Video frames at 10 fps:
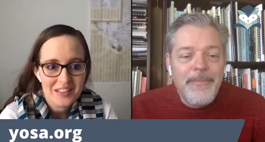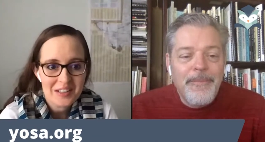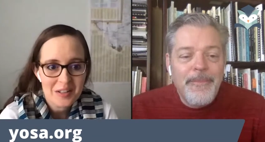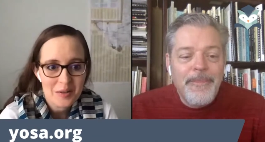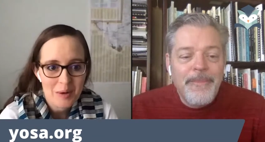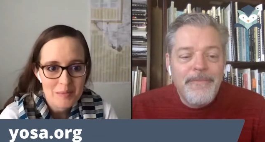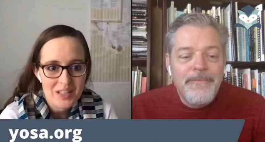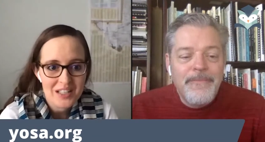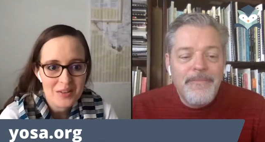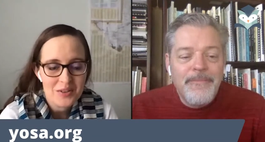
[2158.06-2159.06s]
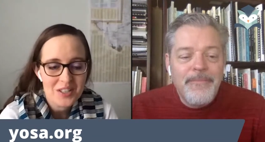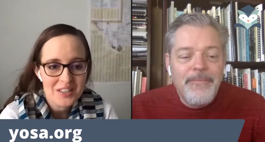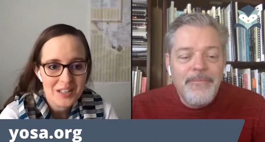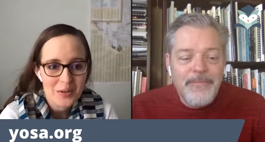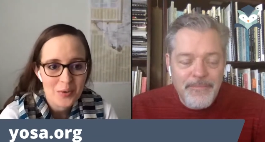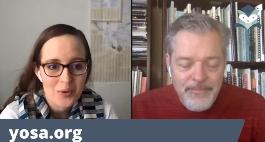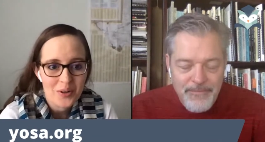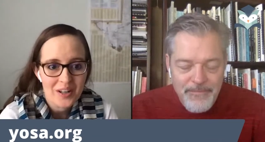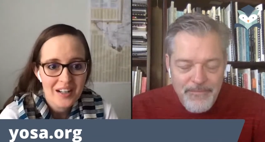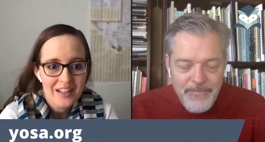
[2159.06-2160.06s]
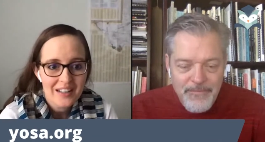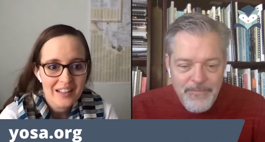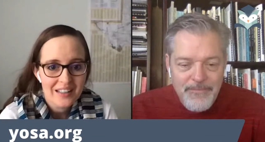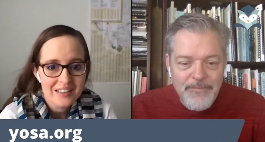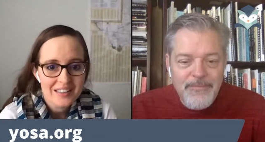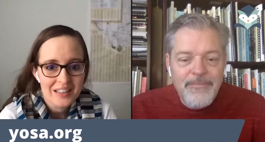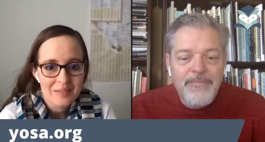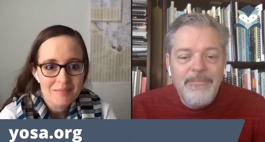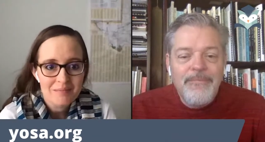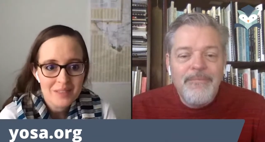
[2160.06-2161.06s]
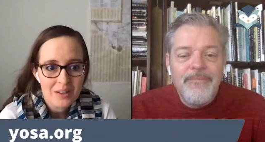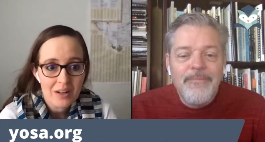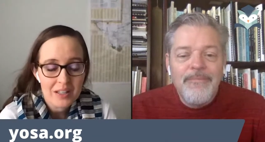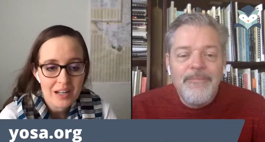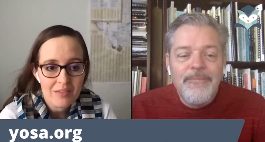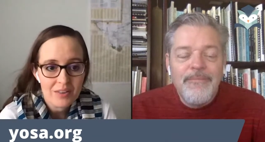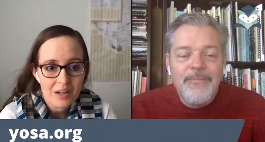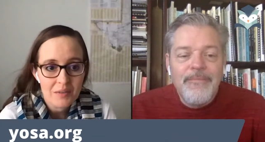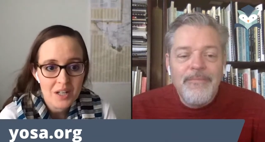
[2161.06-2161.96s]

Speaker 1: link to the website, yosa.org. And um, you know, I think every every